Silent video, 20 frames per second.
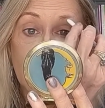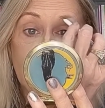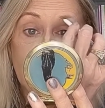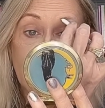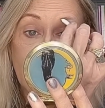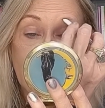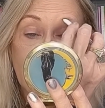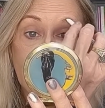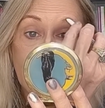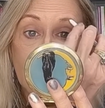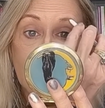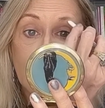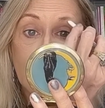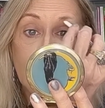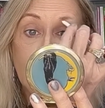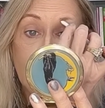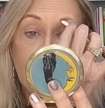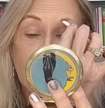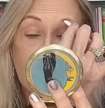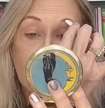
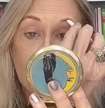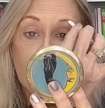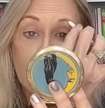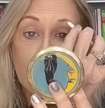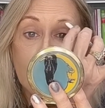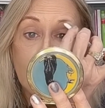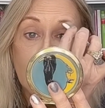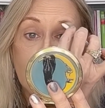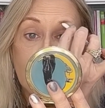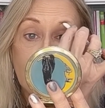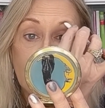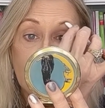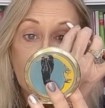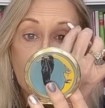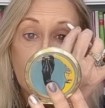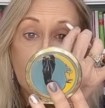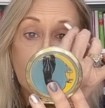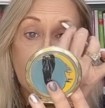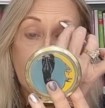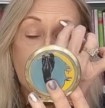(no one is talking)